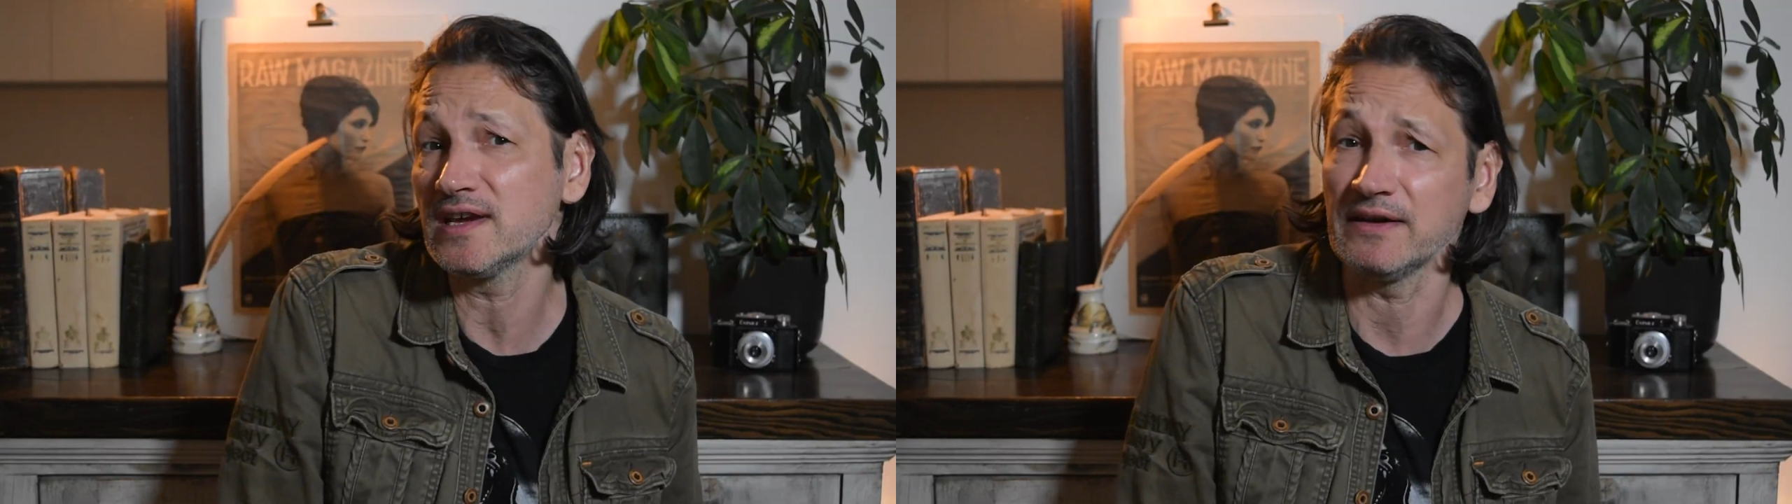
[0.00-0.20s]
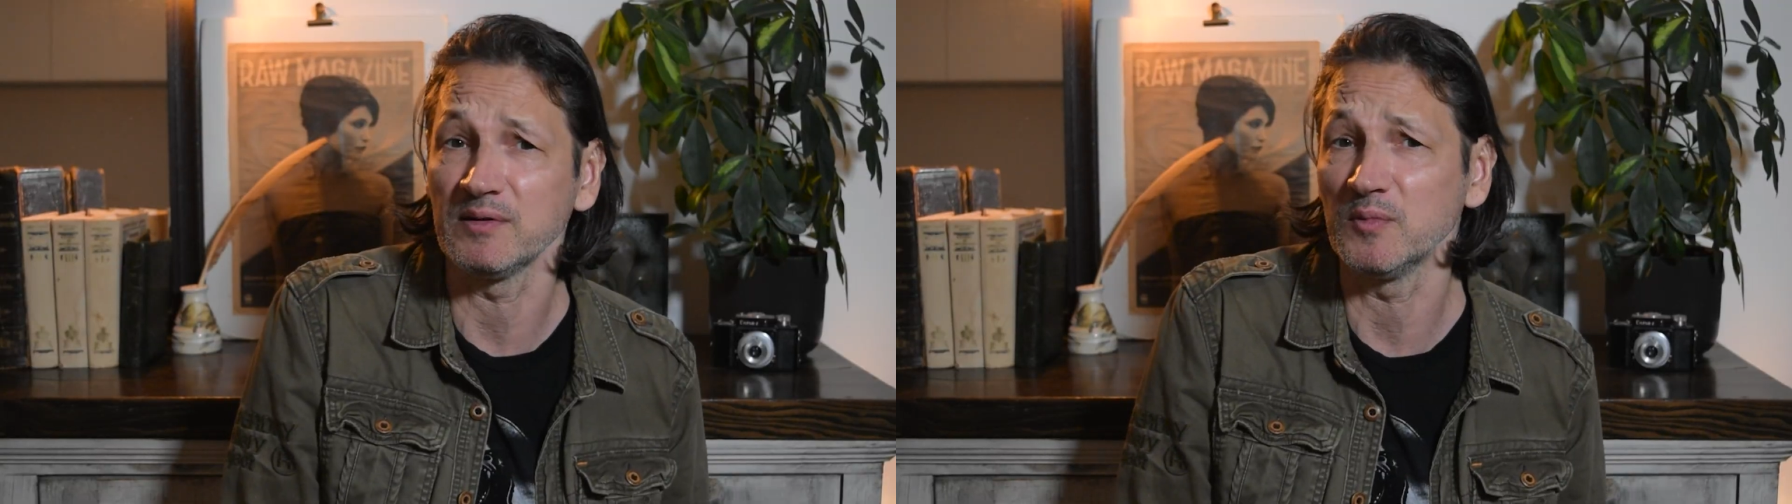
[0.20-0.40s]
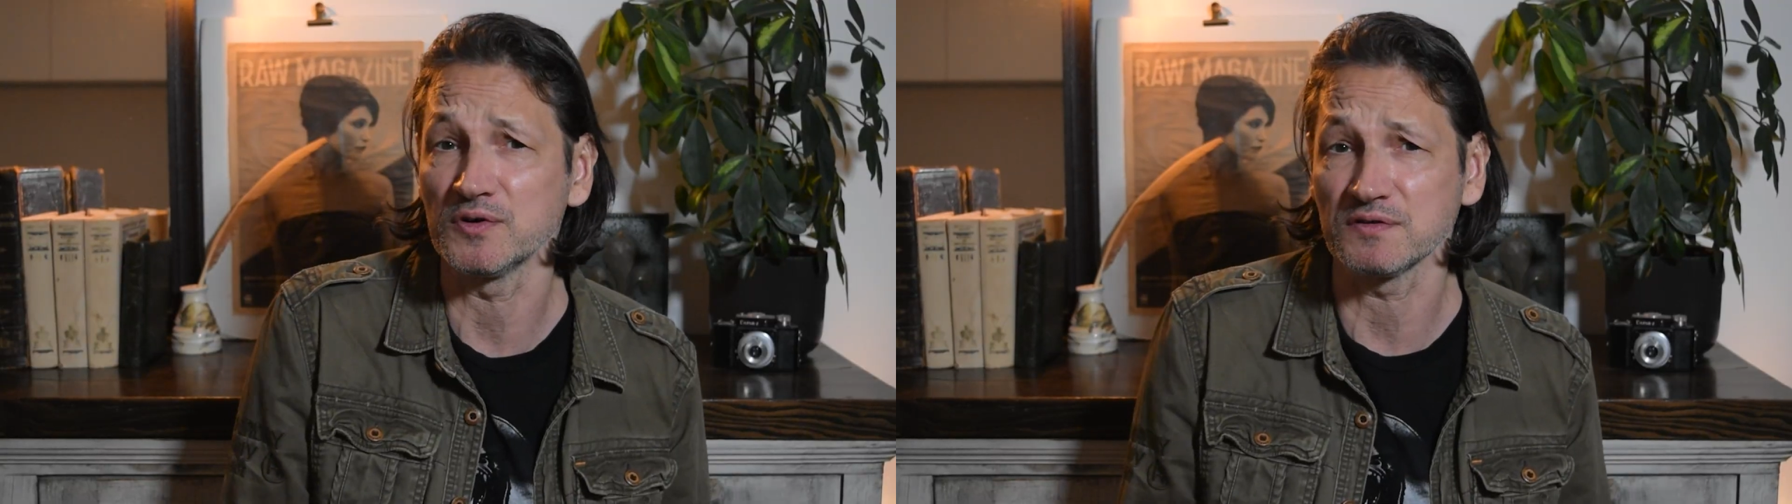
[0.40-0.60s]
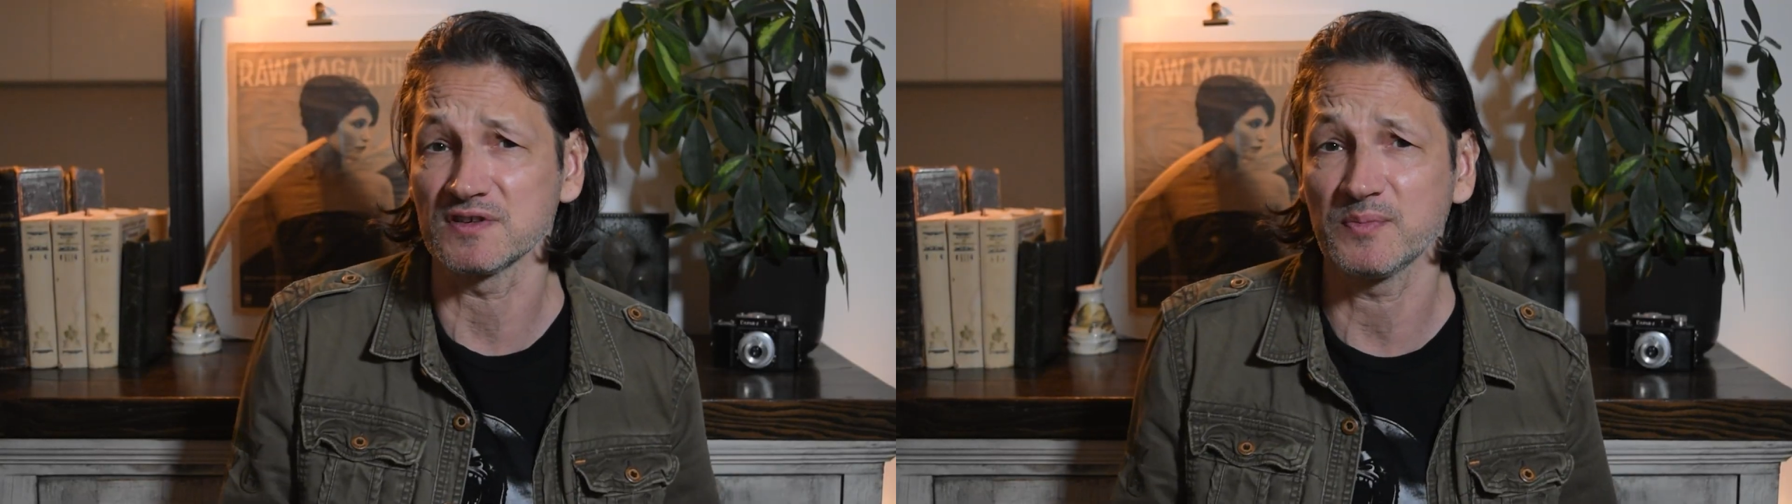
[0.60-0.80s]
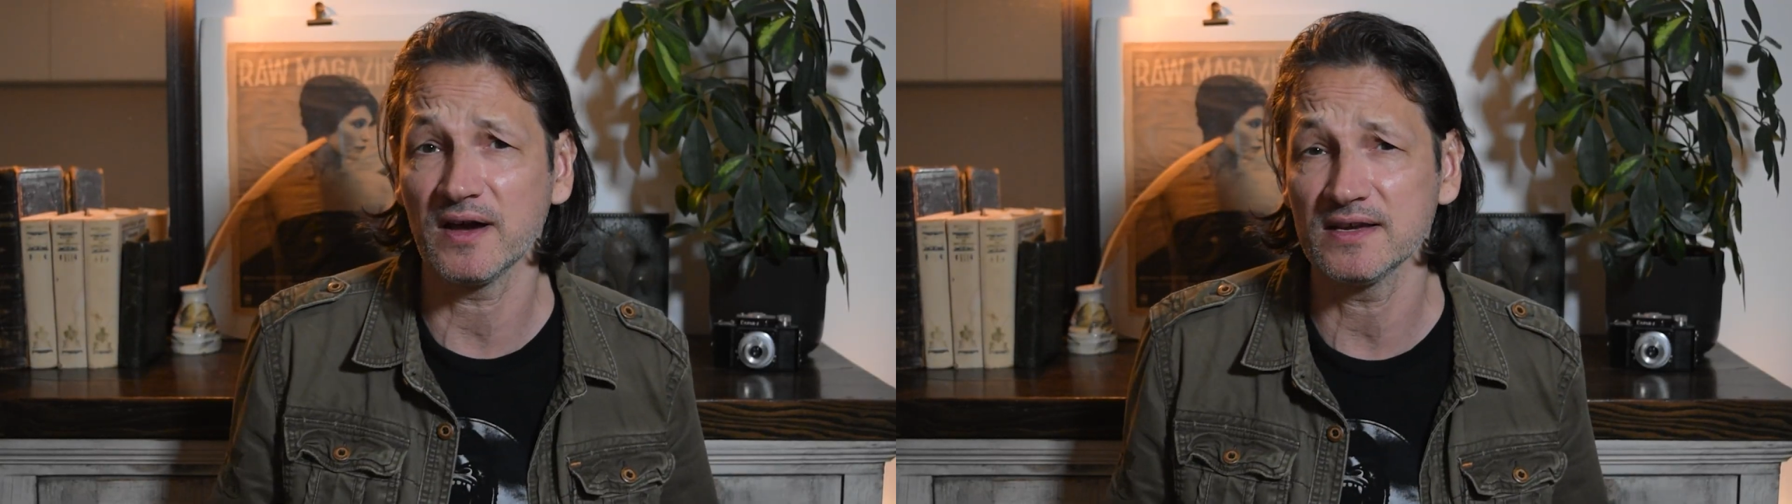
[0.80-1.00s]
having most of
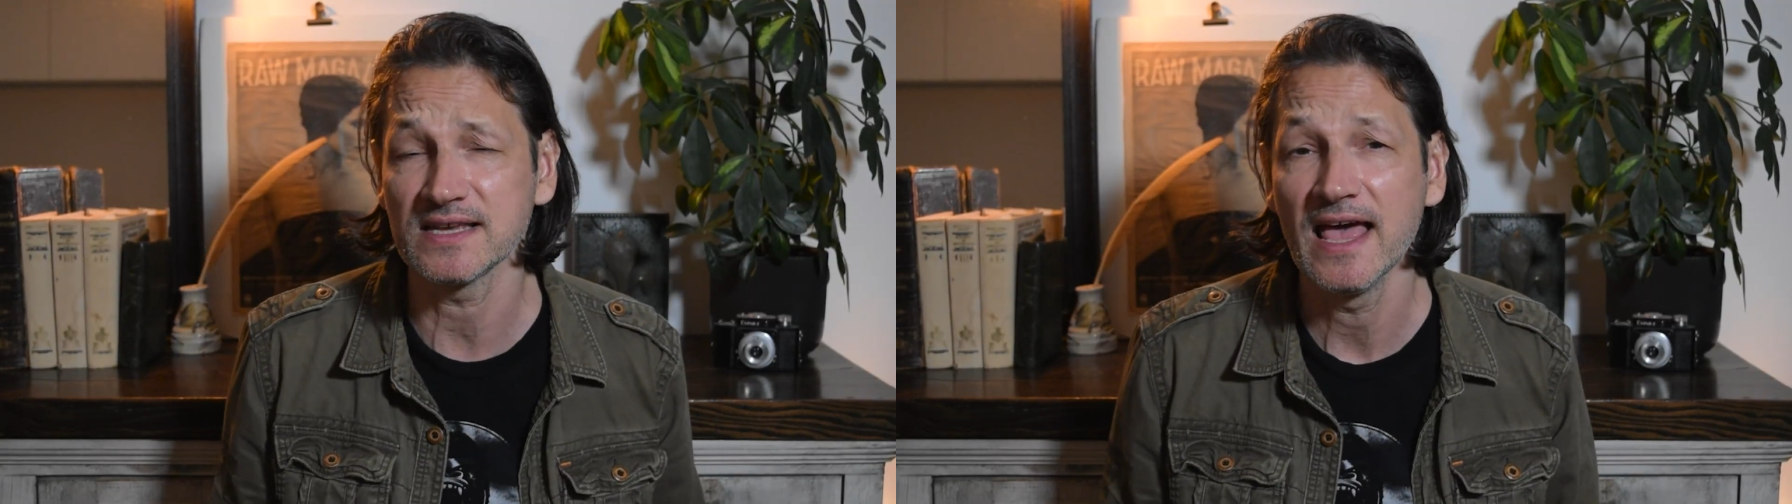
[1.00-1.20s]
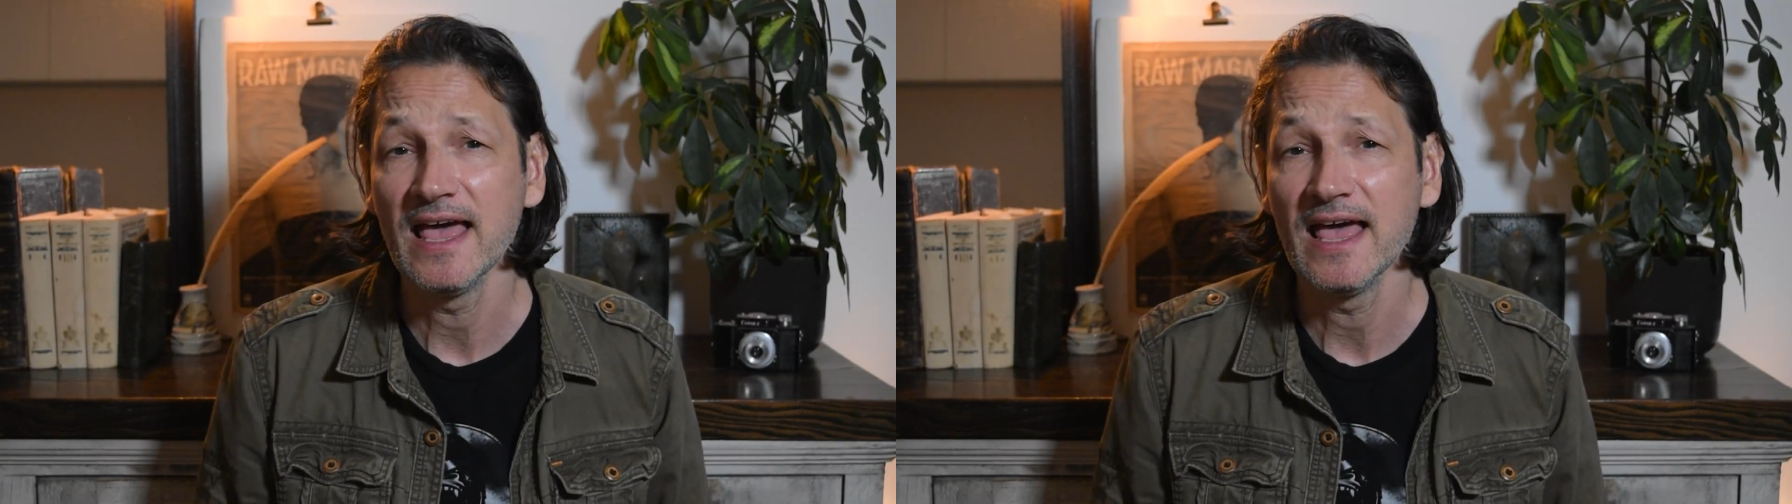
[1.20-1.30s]
spies,